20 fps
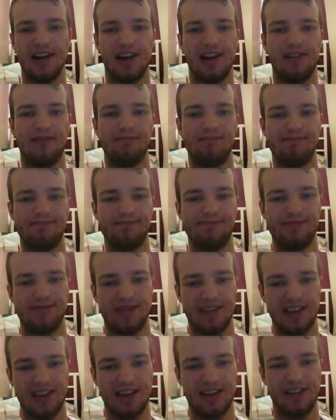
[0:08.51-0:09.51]
And
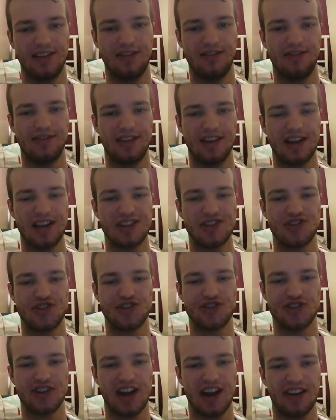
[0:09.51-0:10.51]
how the
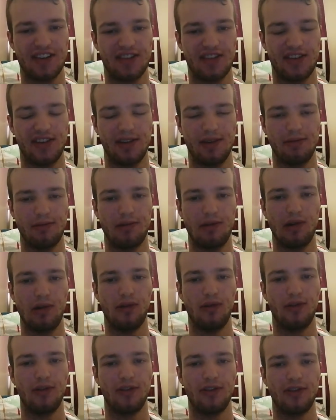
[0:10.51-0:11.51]
traps and
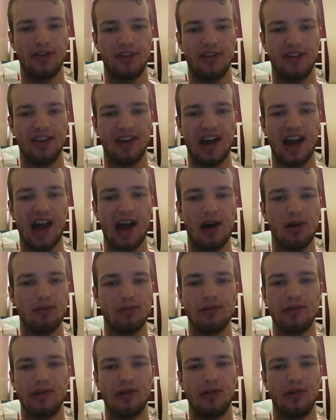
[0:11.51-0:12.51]
wheels, how
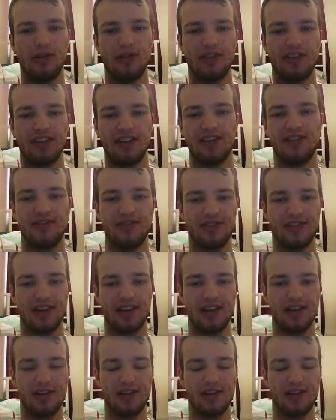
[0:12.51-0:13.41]
wheels and